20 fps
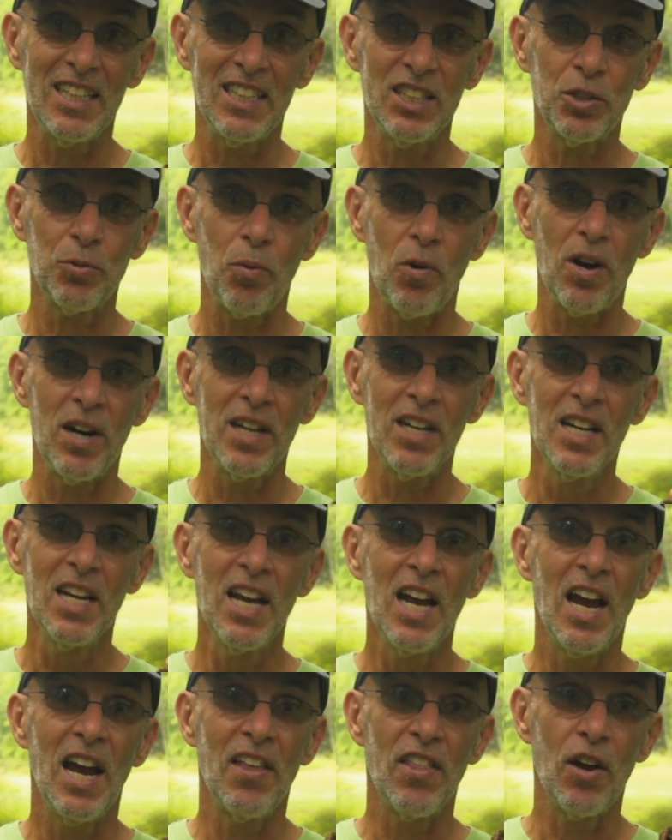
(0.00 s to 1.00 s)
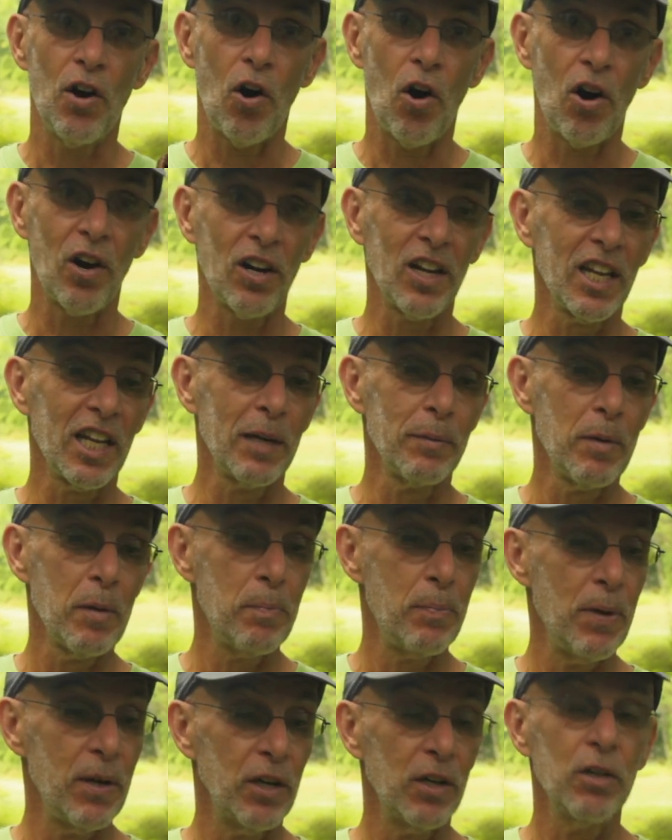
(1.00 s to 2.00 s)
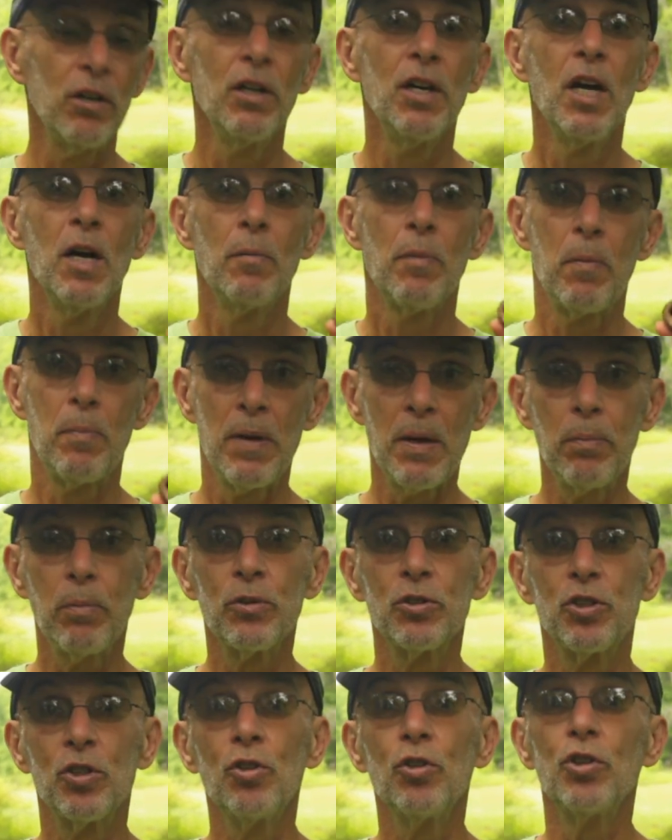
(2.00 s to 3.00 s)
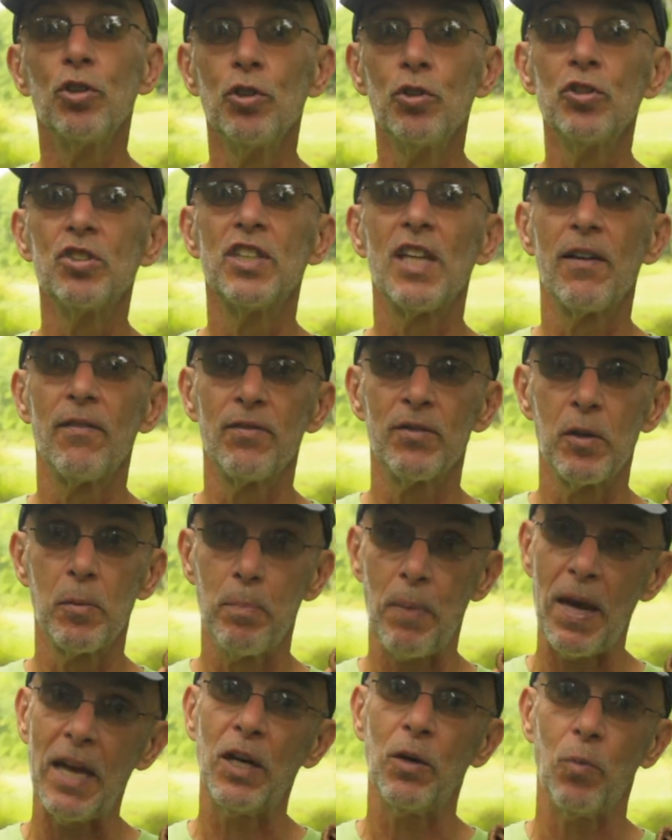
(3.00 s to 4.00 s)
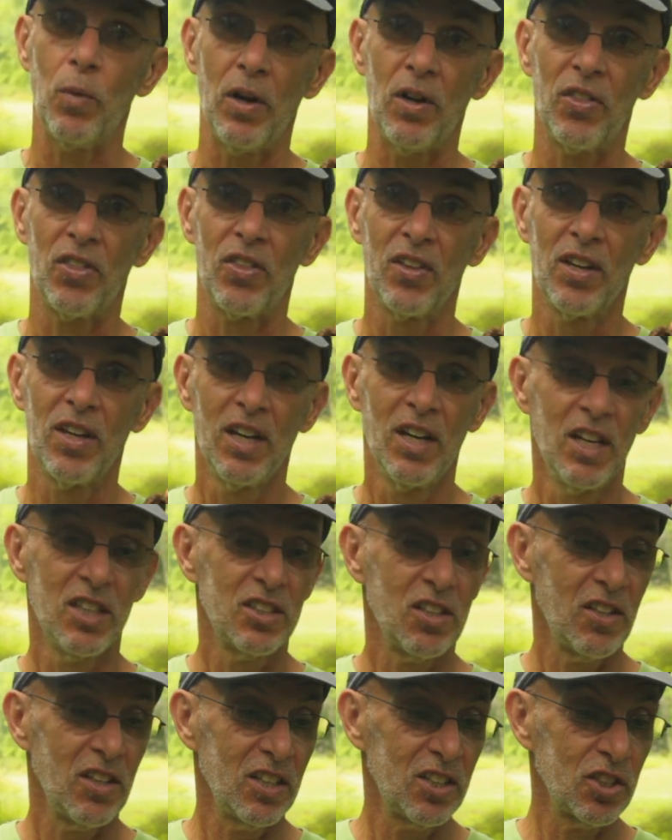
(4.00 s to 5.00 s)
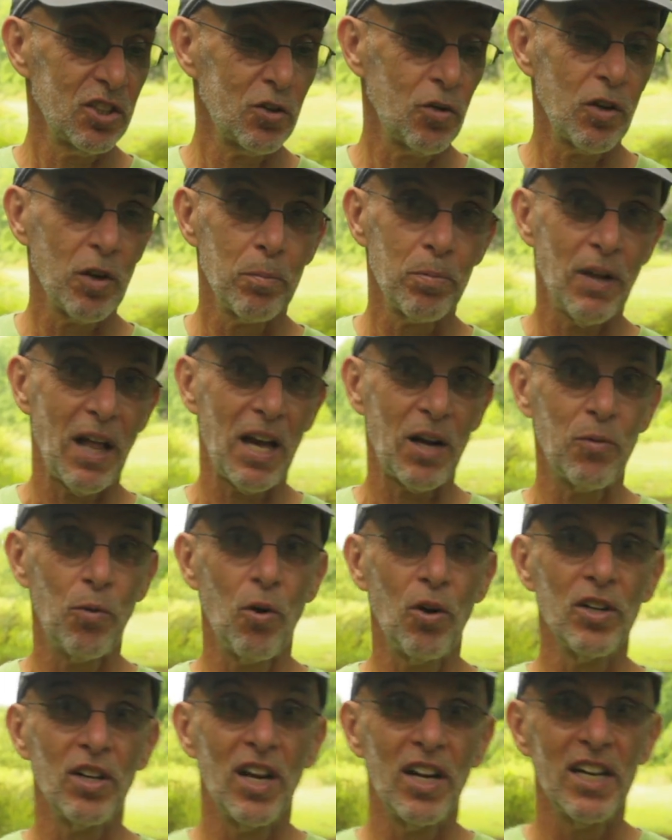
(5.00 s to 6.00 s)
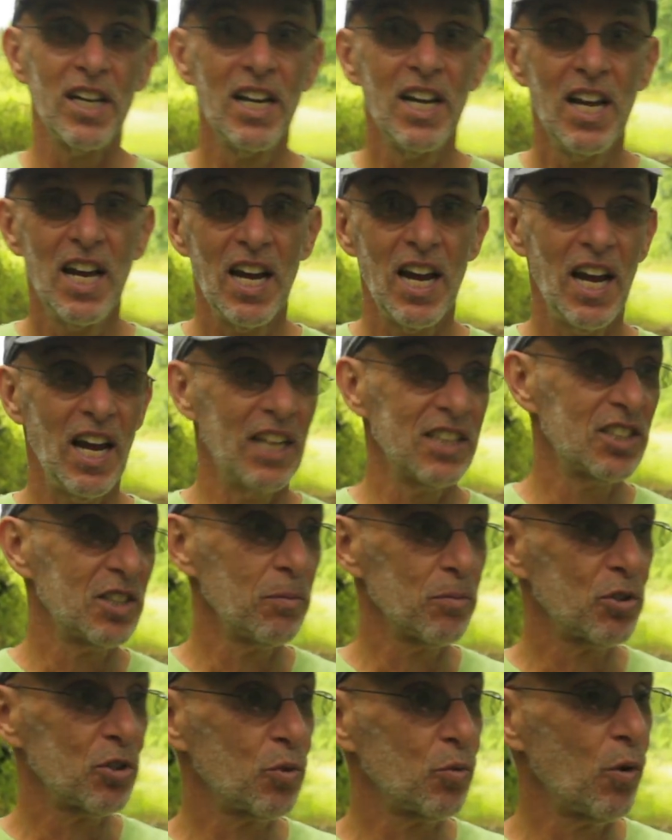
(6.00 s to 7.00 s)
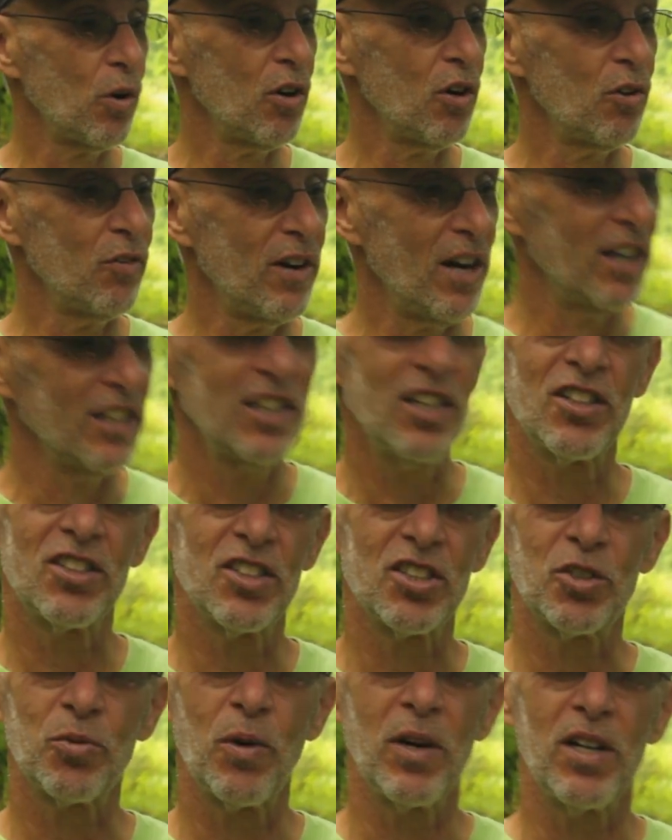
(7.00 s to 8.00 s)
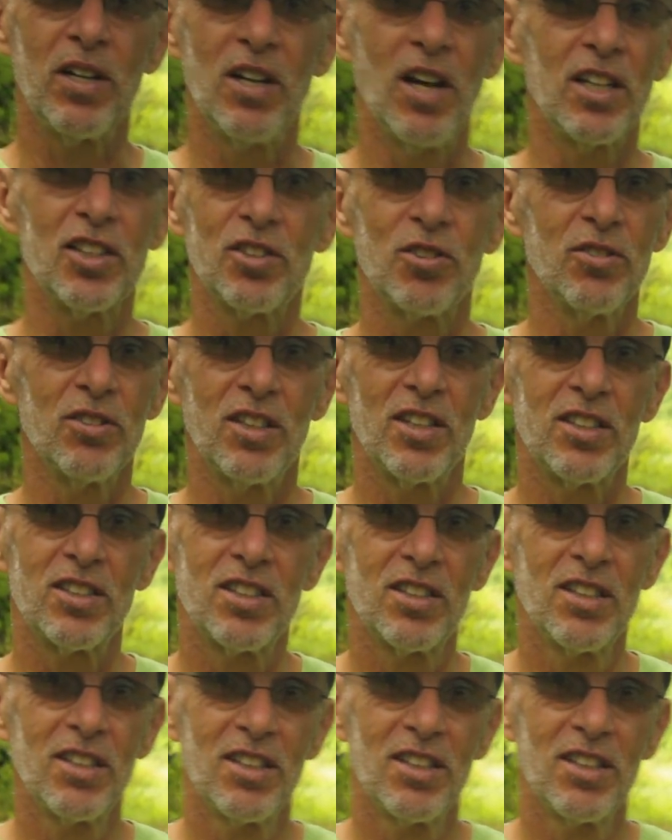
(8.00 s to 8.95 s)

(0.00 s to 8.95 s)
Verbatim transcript: each one and they are a little bit bitter but people do use them to bake with so this is called a black walnut and some squirrel around here just went nuts on this